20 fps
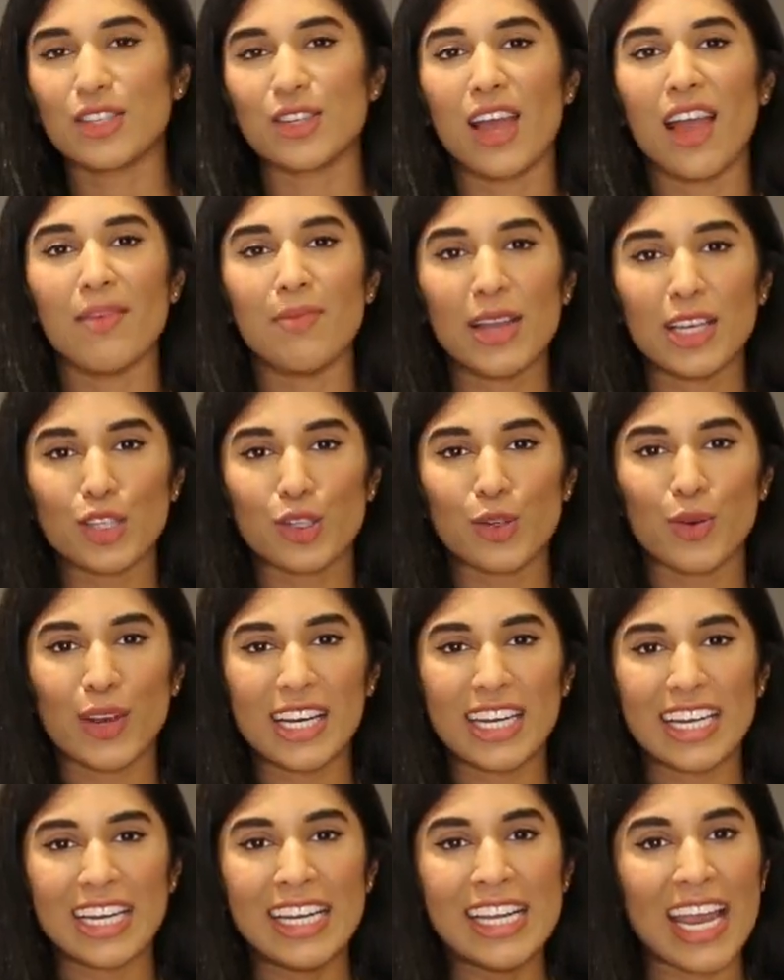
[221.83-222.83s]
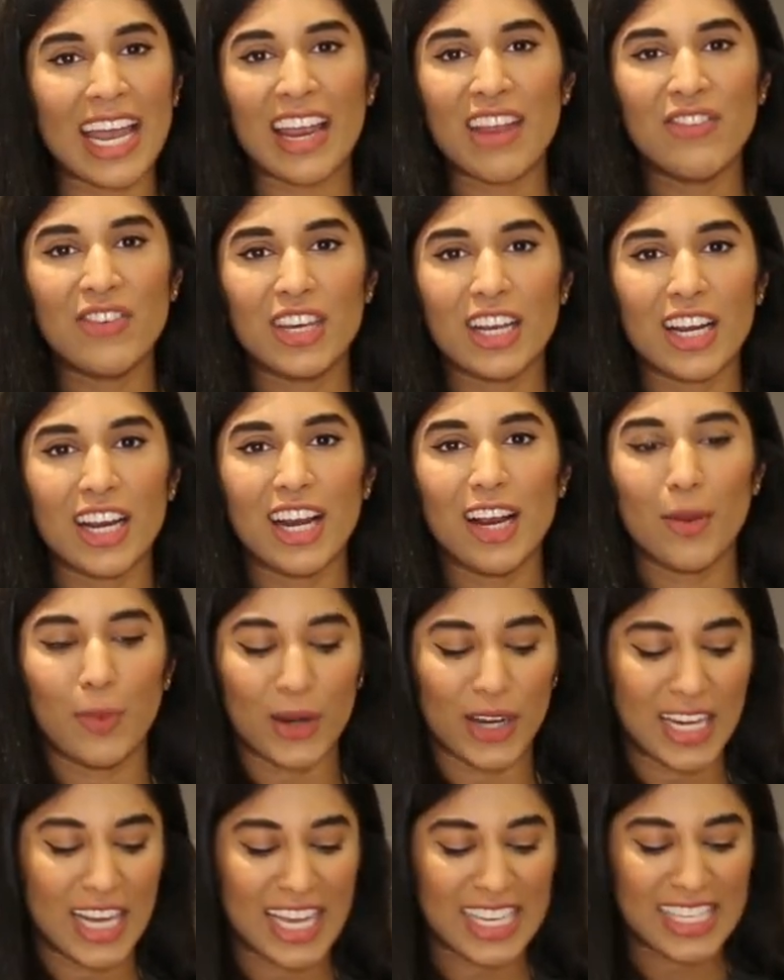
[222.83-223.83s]
So I have my serrated knife here.
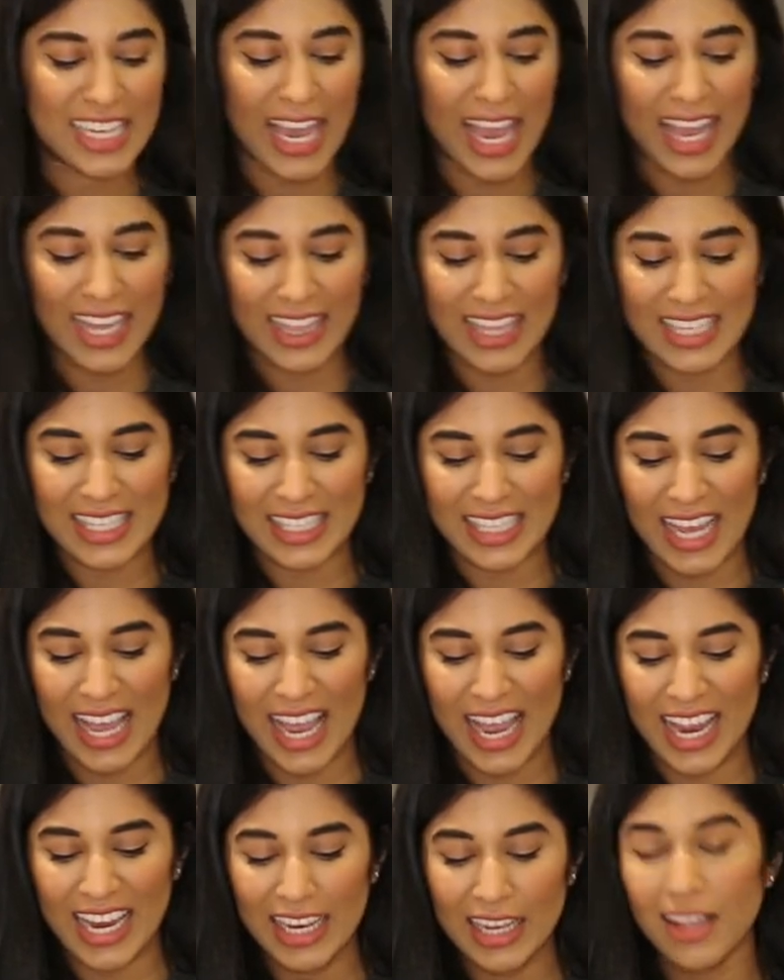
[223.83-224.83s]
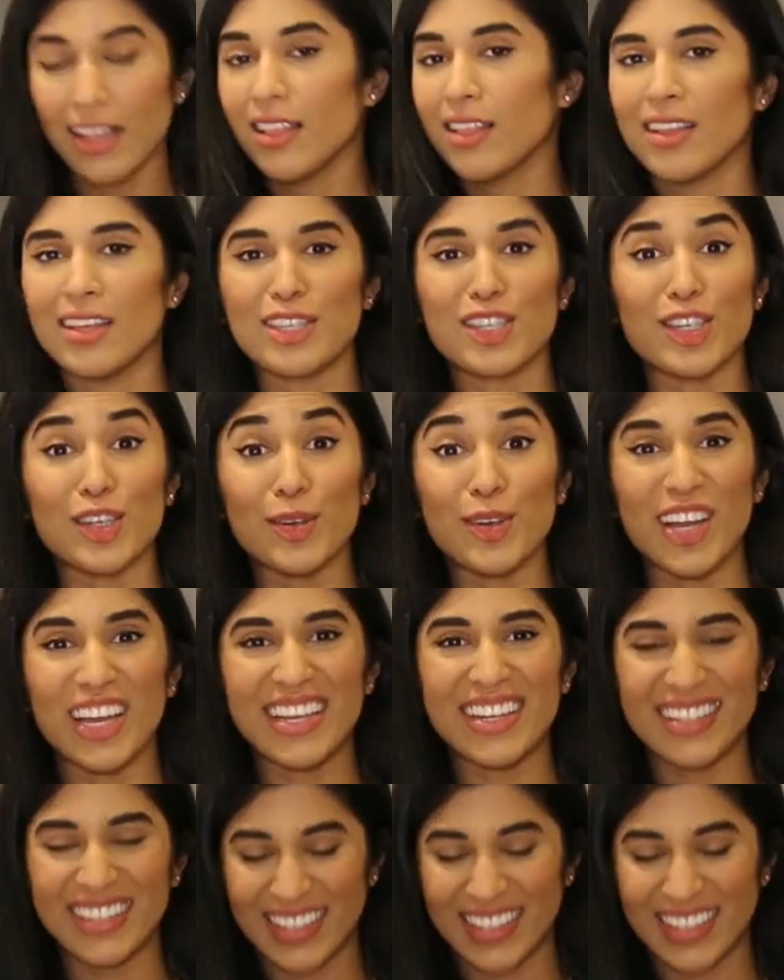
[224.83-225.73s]
We're gonna attack this guy. Let's do it.